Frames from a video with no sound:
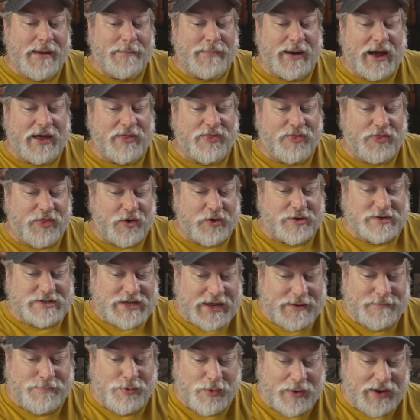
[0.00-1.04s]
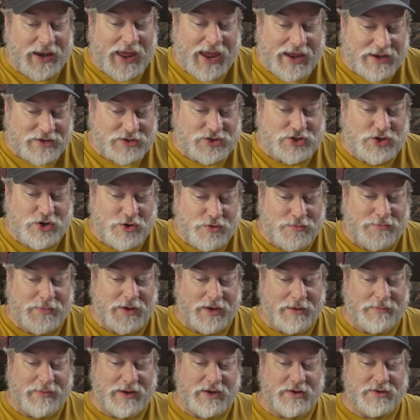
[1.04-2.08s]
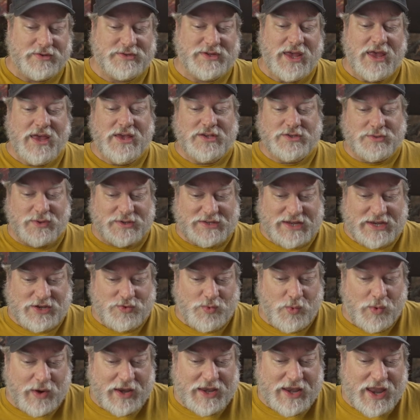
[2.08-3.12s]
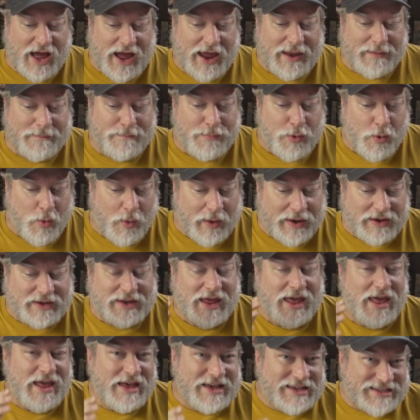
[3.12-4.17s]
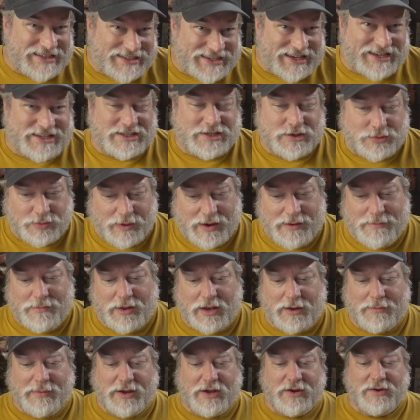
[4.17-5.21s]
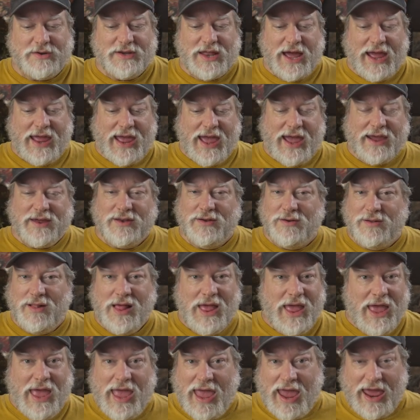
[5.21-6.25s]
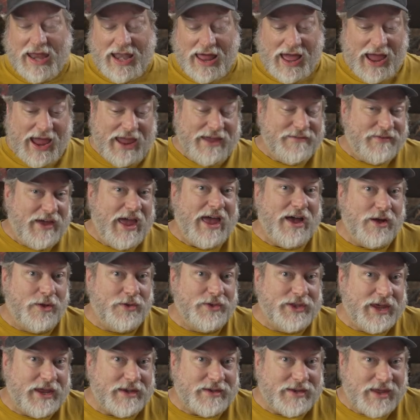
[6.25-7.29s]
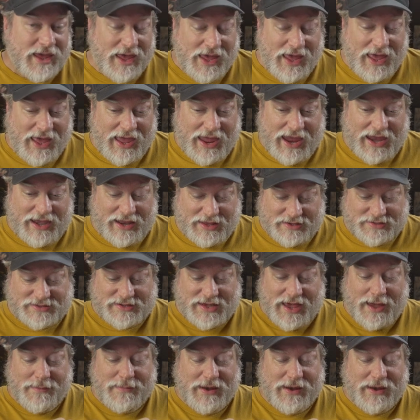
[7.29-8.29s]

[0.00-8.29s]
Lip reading: by 13.82 millimeters. So it's a 29.63 millimeter diagonal. And I have held it. It is